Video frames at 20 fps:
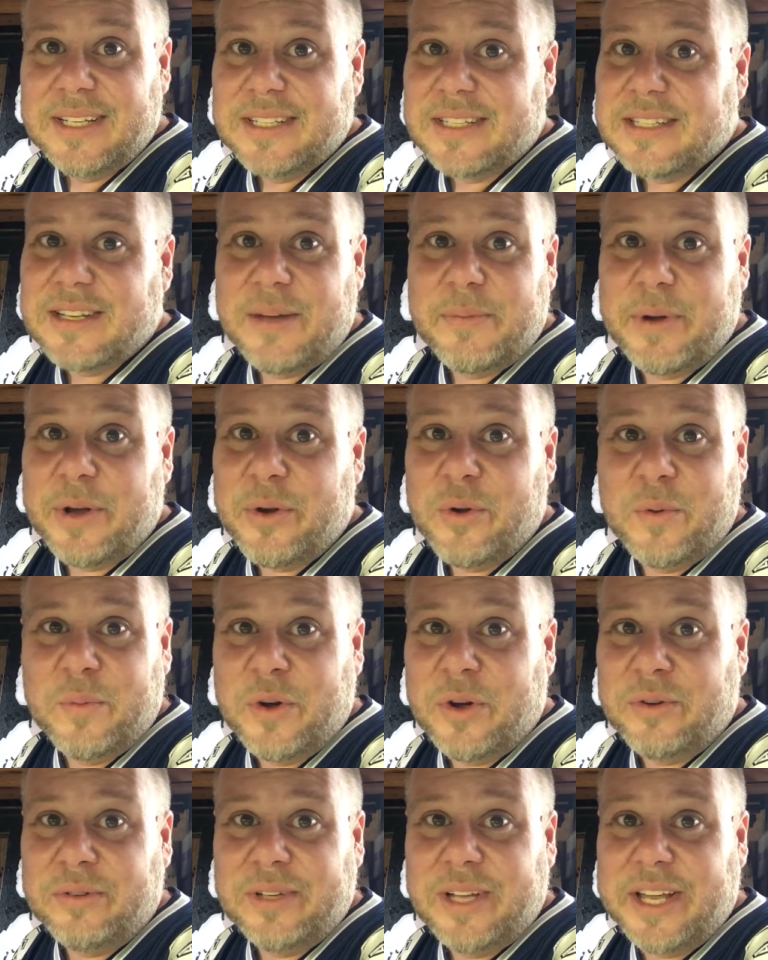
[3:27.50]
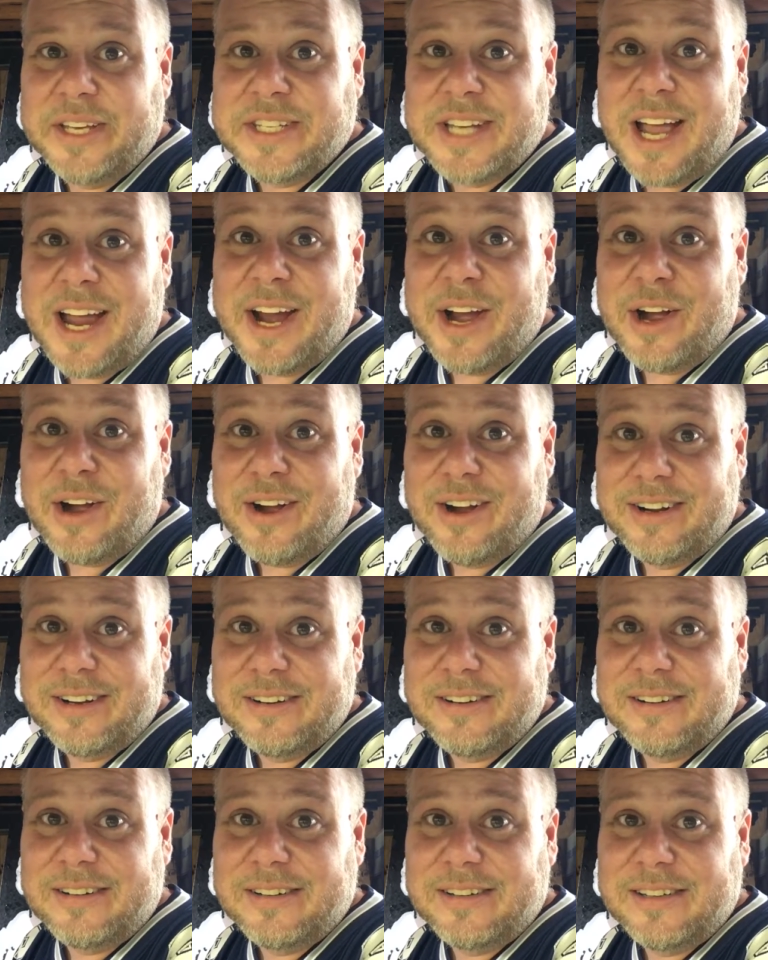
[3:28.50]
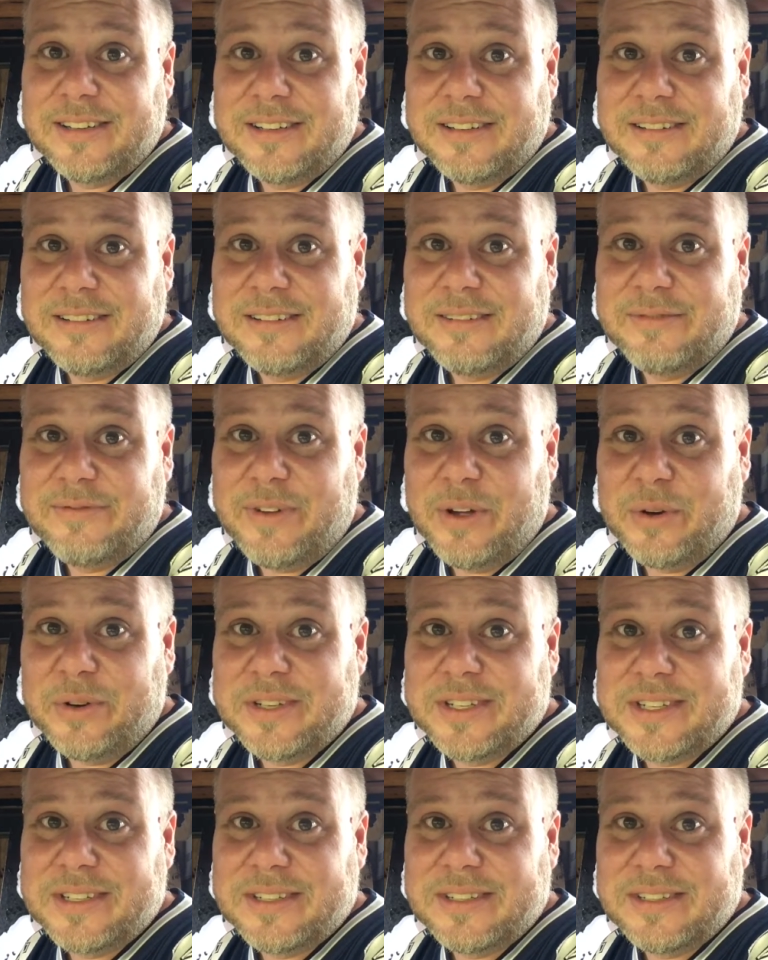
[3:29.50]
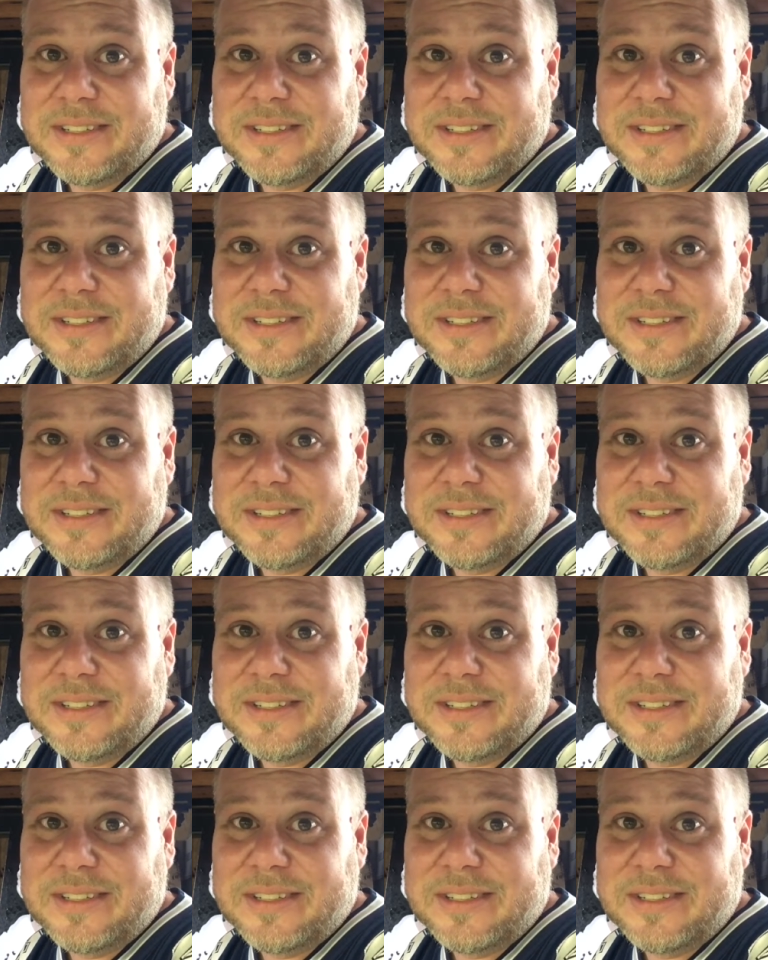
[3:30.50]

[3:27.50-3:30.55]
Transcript: It's not my normal attire, folks.